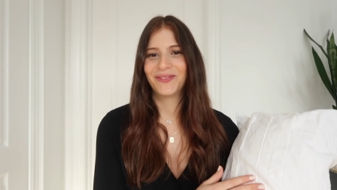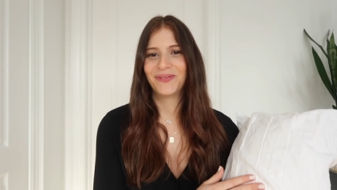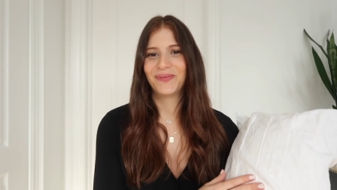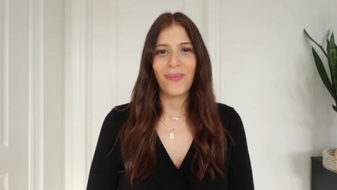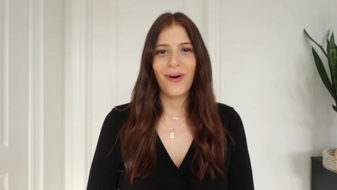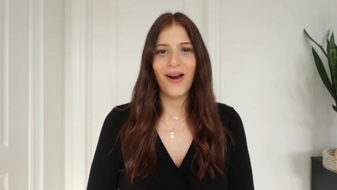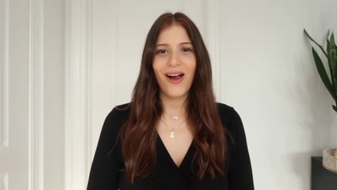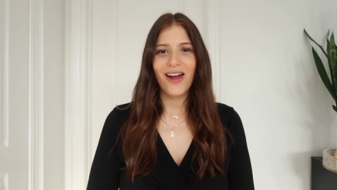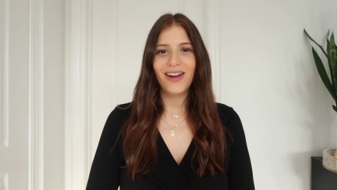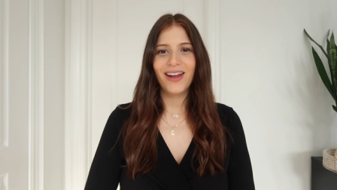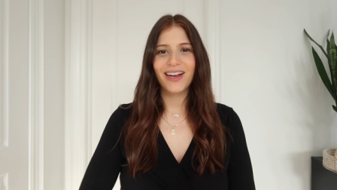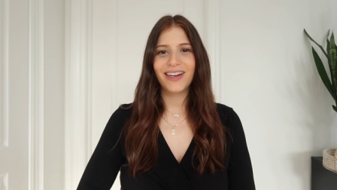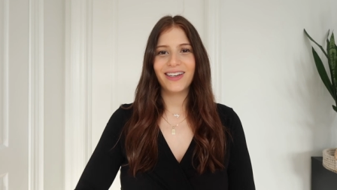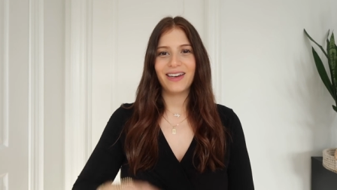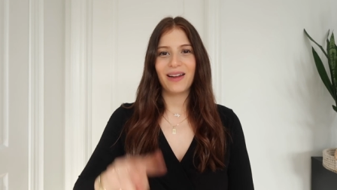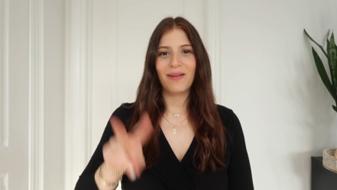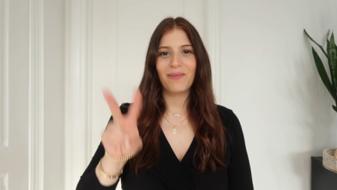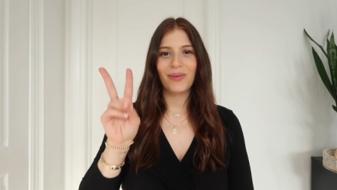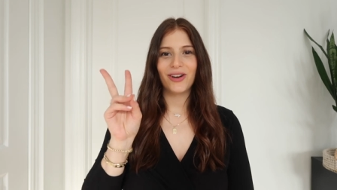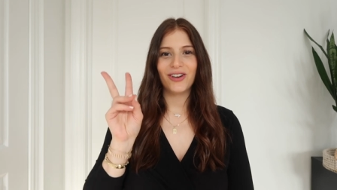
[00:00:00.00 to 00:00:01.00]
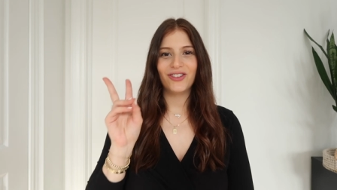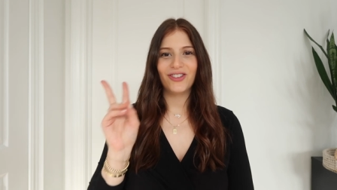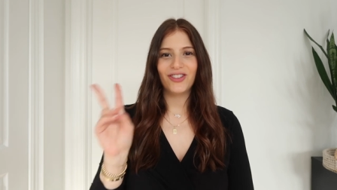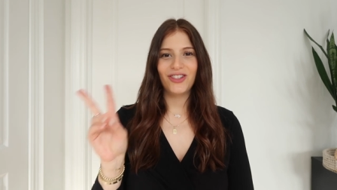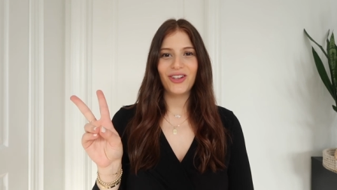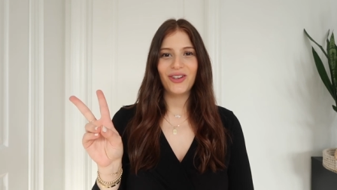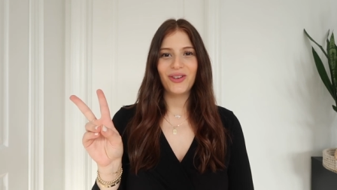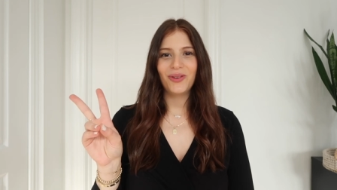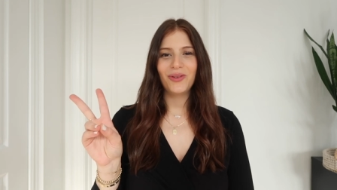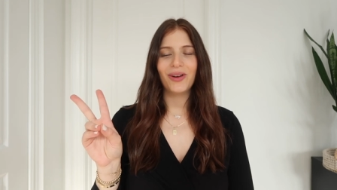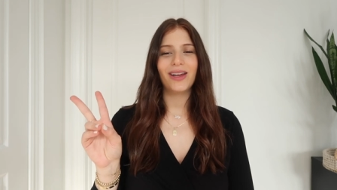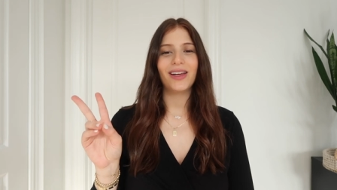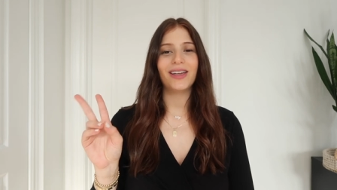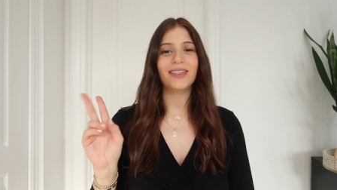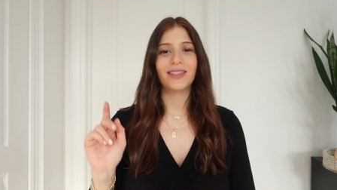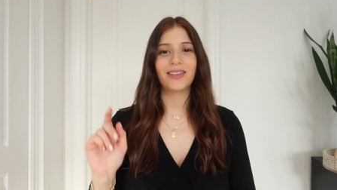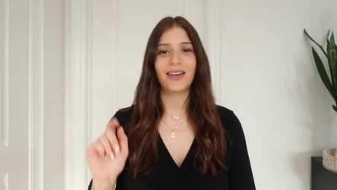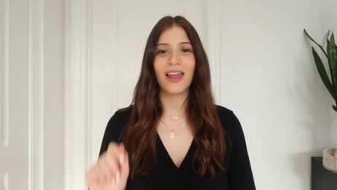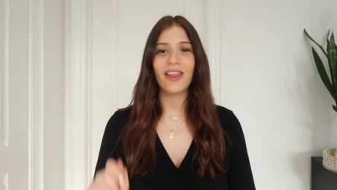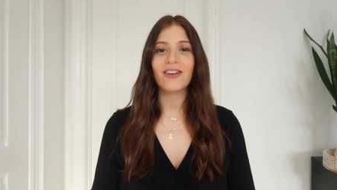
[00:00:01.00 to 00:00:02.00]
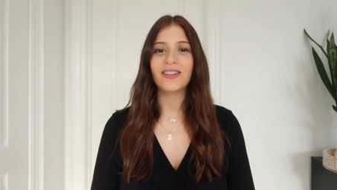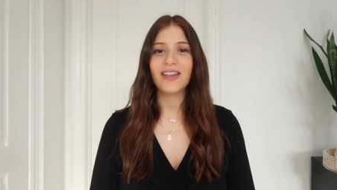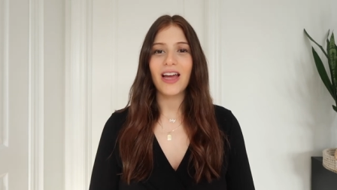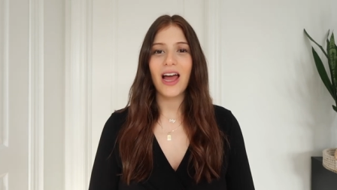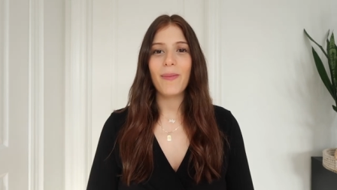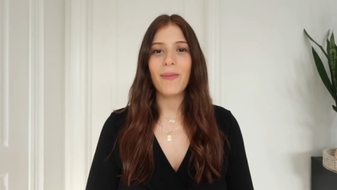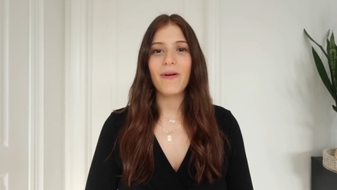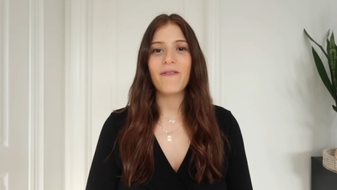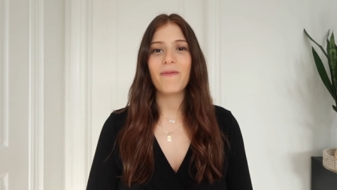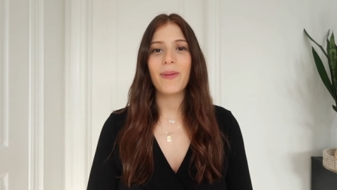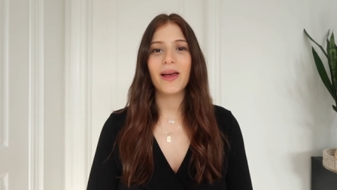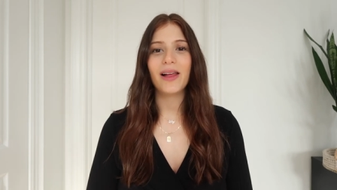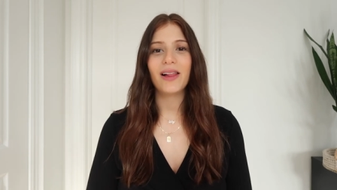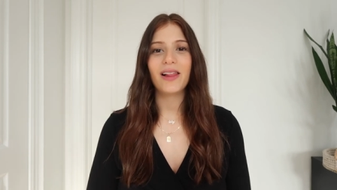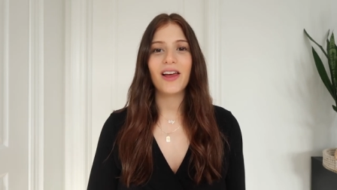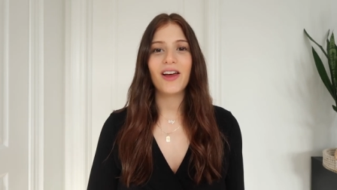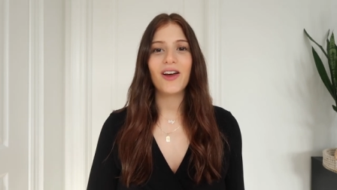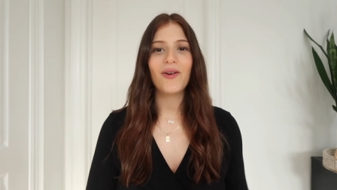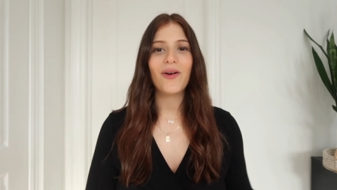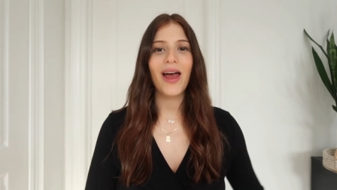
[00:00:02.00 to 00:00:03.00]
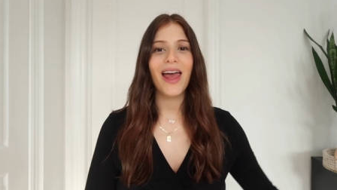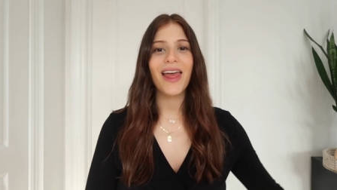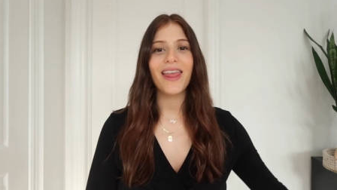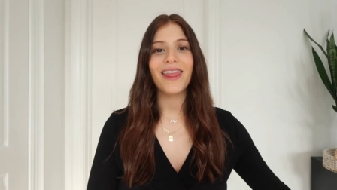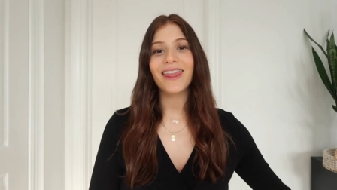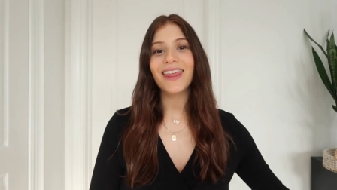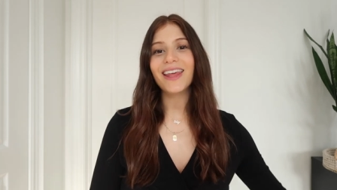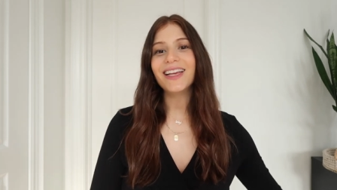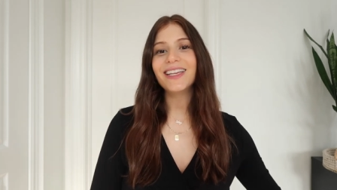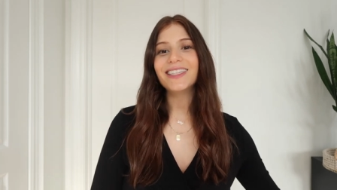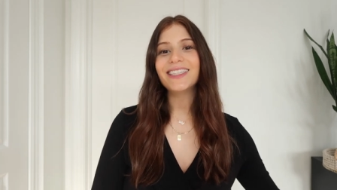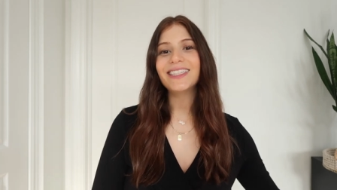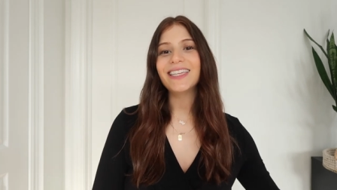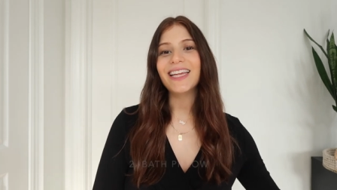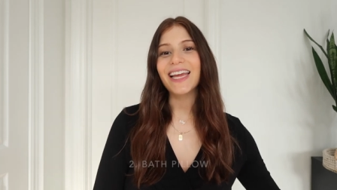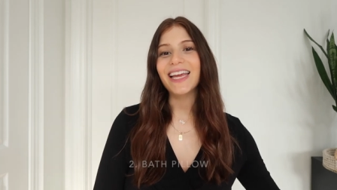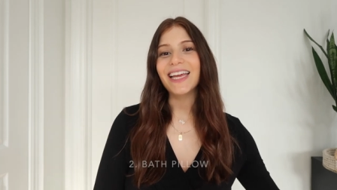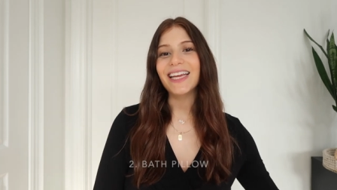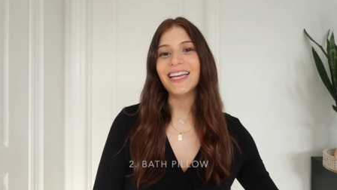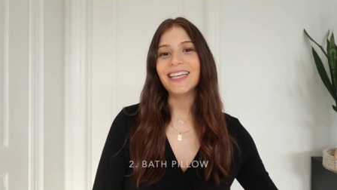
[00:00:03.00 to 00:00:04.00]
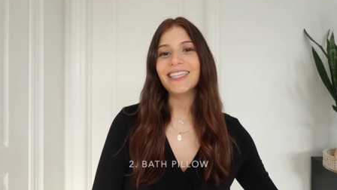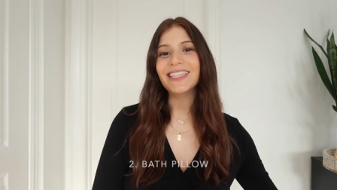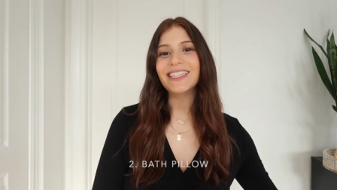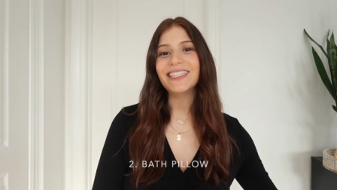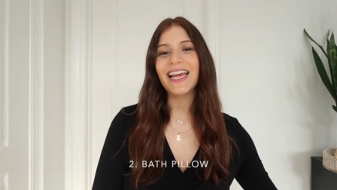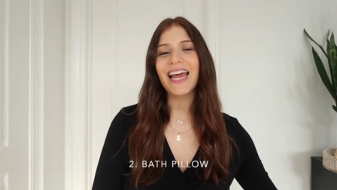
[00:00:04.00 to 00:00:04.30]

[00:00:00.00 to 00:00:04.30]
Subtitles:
Product number 2 is another type of pillow, and this is